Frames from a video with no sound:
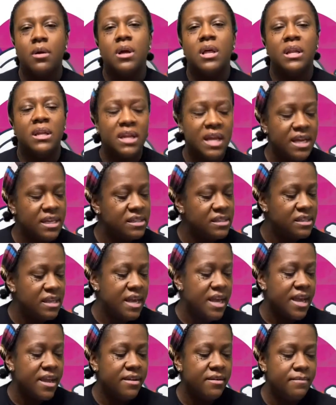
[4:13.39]
Let's
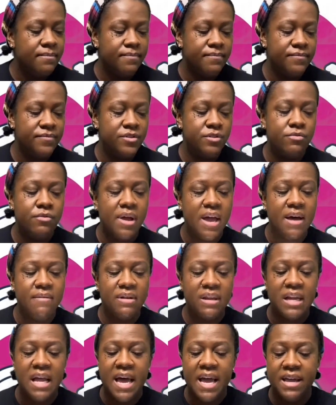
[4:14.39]
say you have a
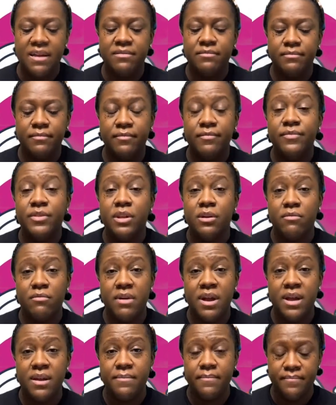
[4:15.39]
light,
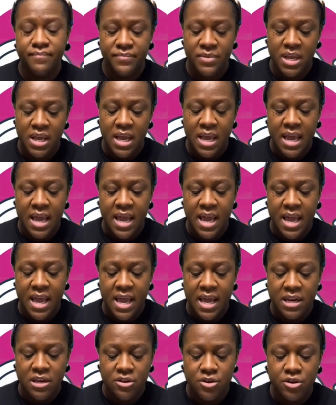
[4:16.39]
right?
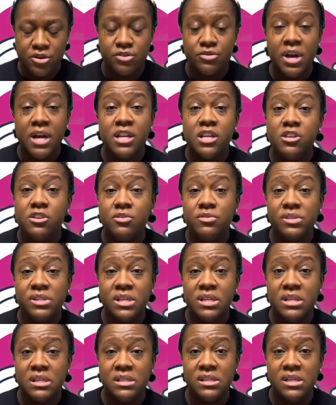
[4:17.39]
And you're trying to use it in
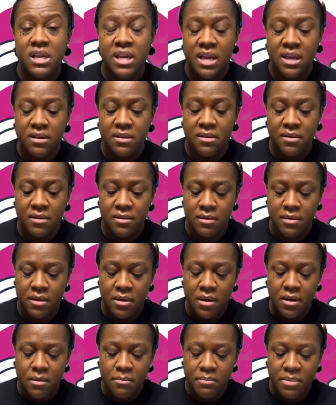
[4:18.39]
the tent,
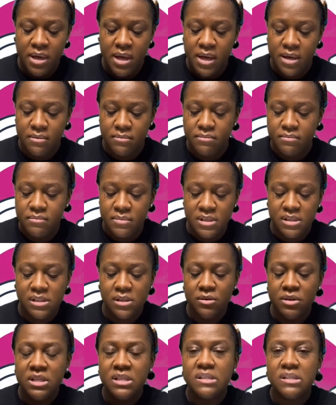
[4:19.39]
but it's
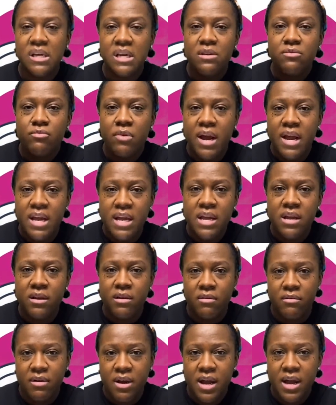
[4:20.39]
only seen right here,
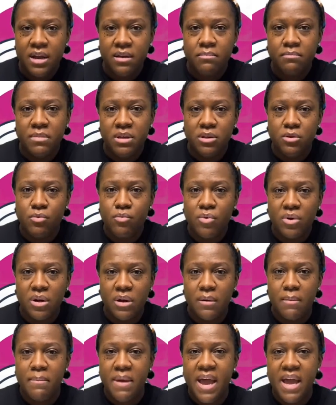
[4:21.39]
right? When you want to
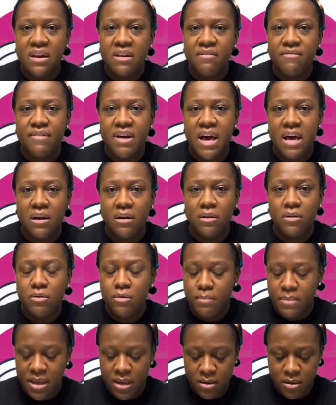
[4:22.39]
magnify it a little
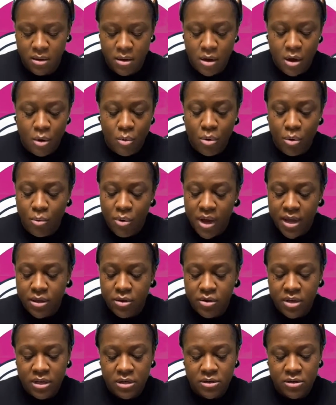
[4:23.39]
bit. But what you
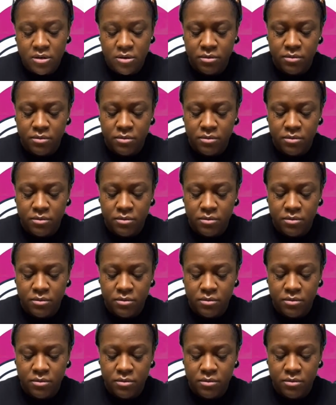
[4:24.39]
can do